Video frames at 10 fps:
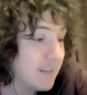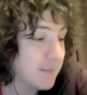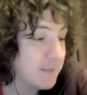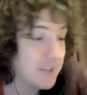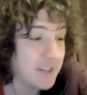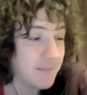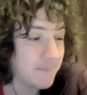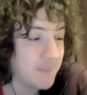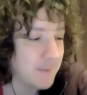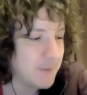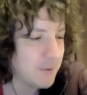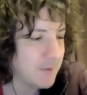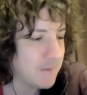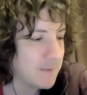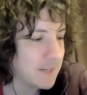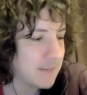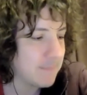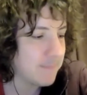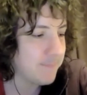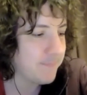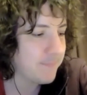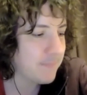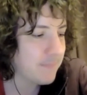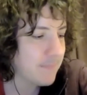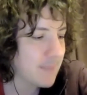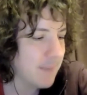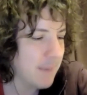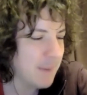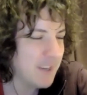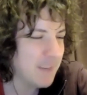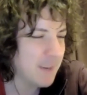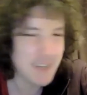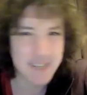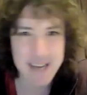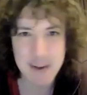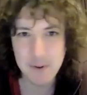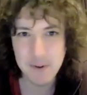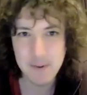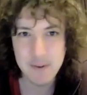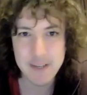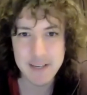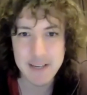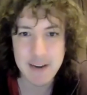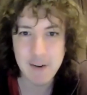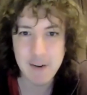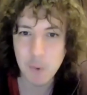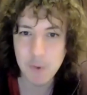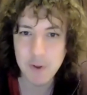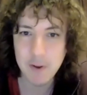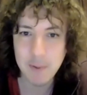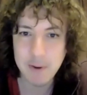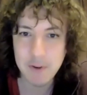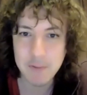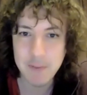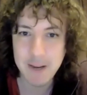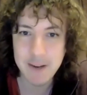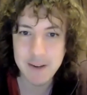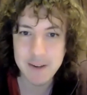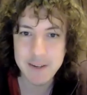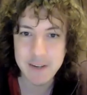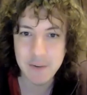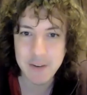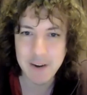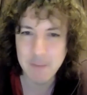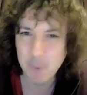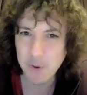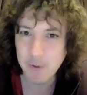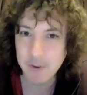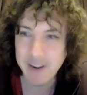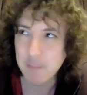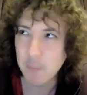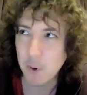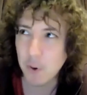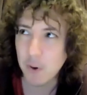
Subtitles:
just some sort of maybe someone like Darren. Is it Darren Morgan, the Welsh man? Is he called Darren Morgan or Darren Moore?